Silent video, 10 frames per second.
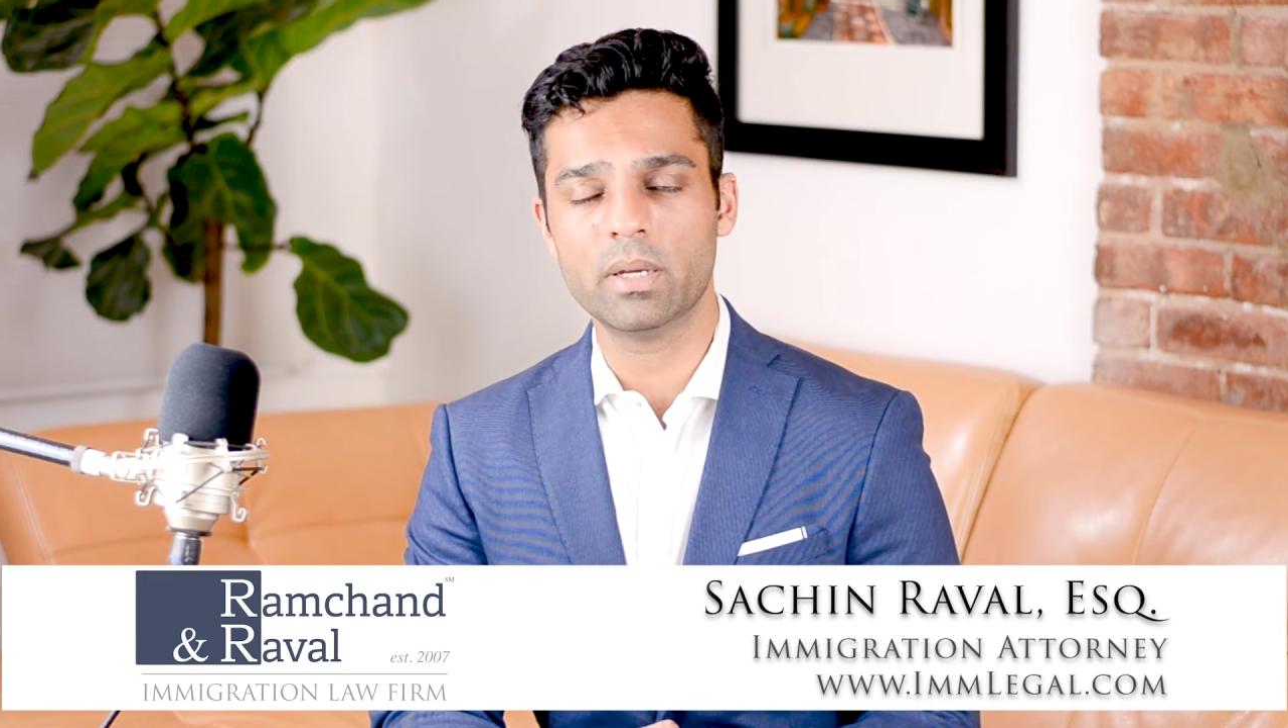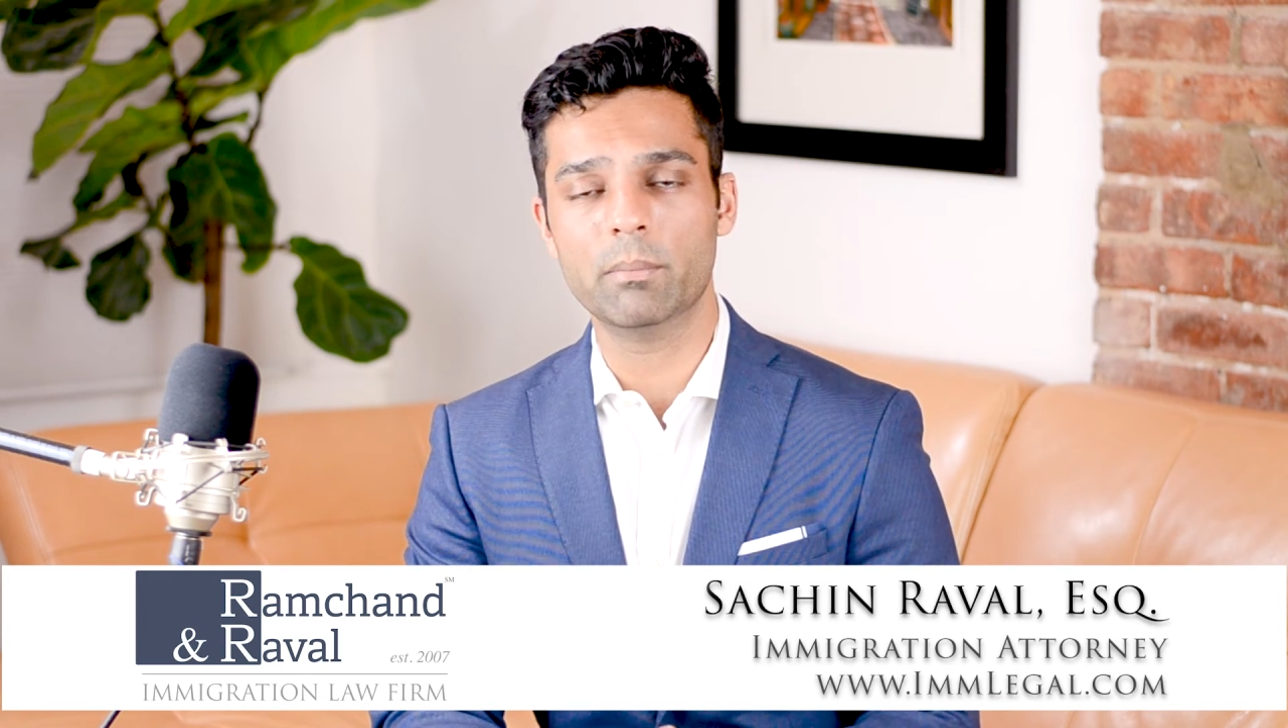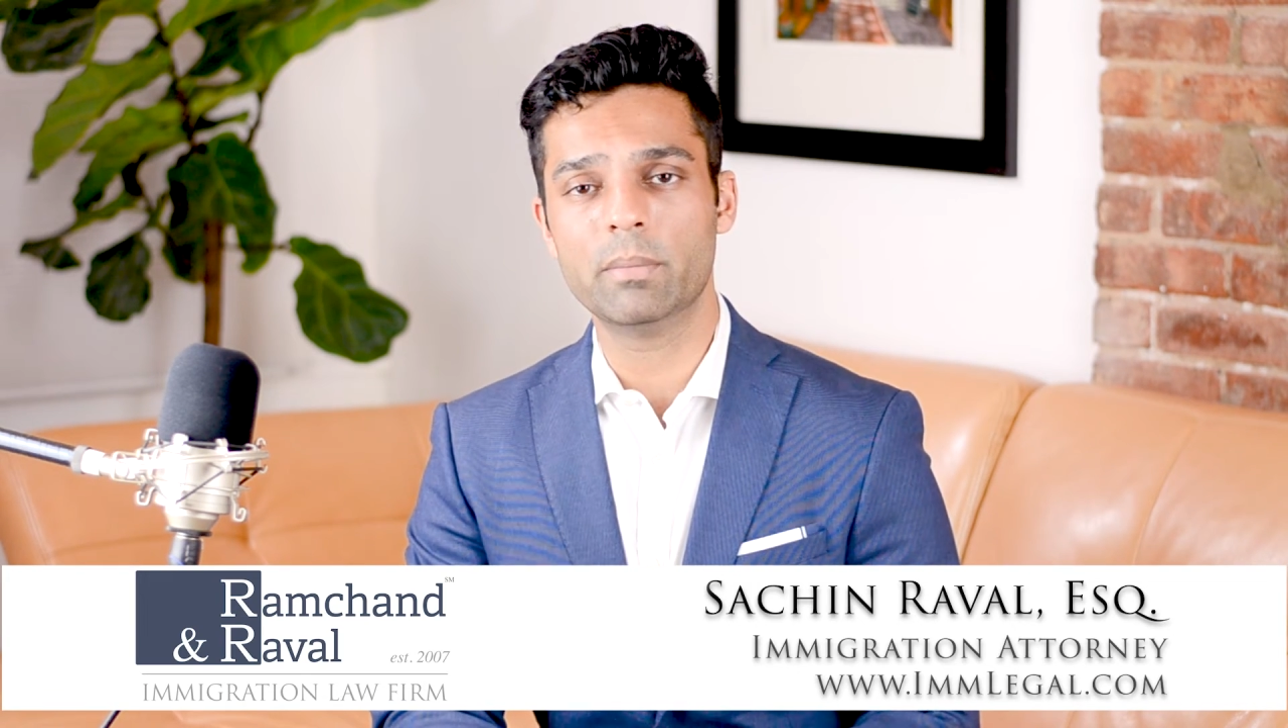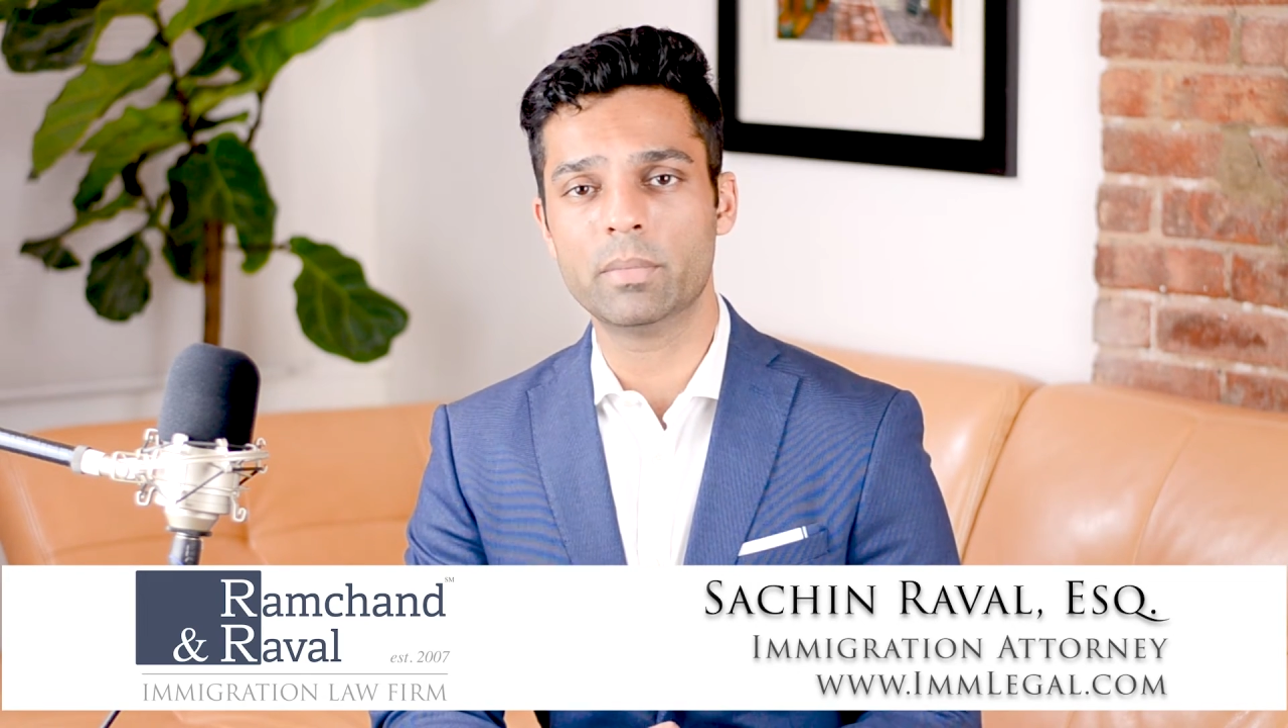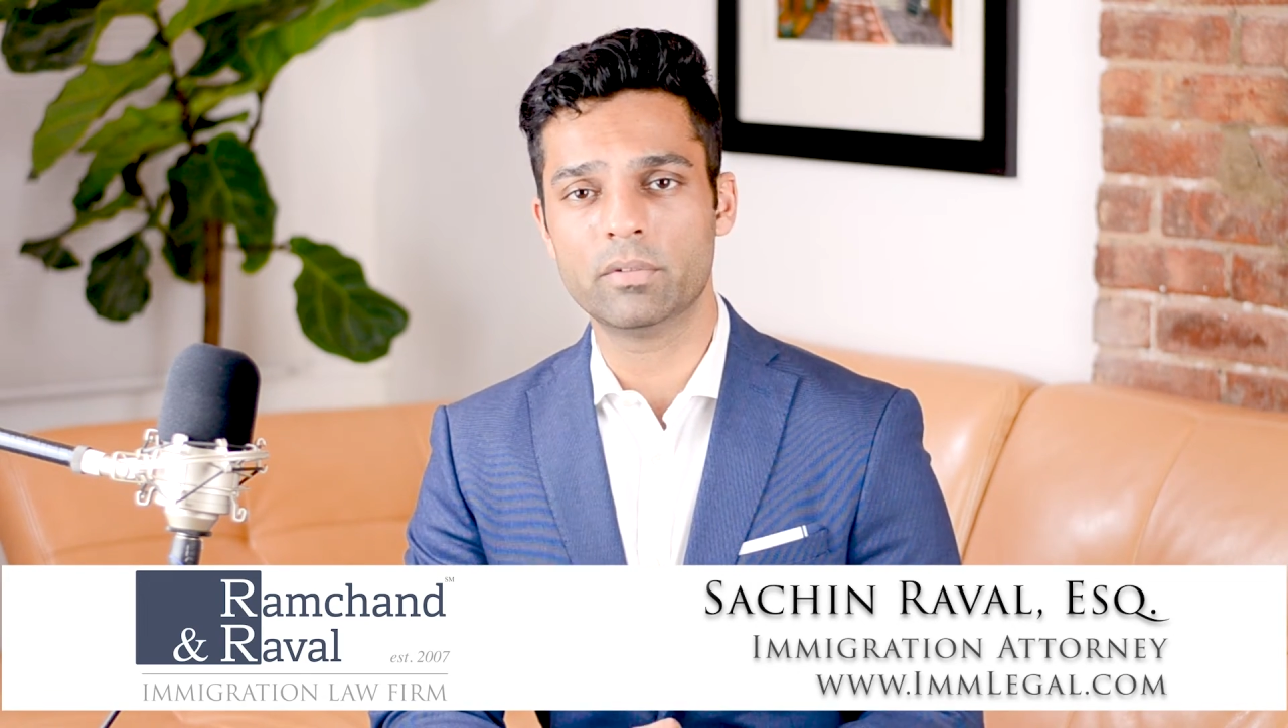
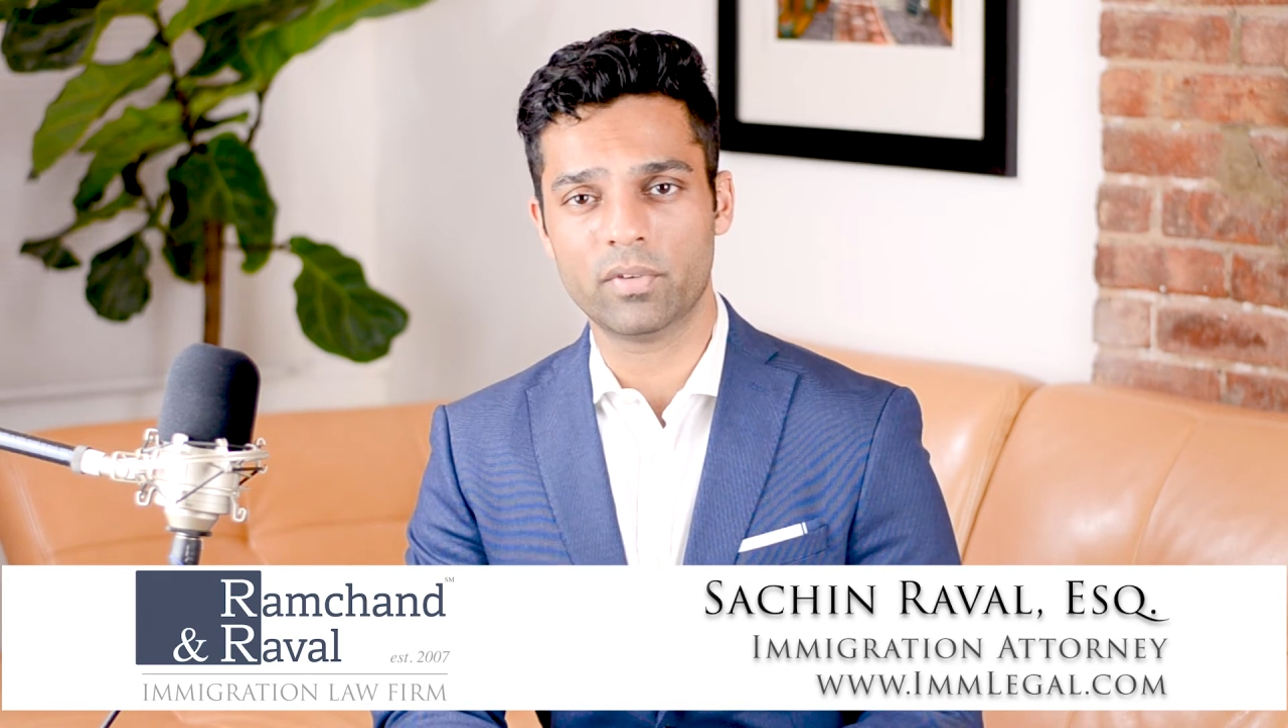amendment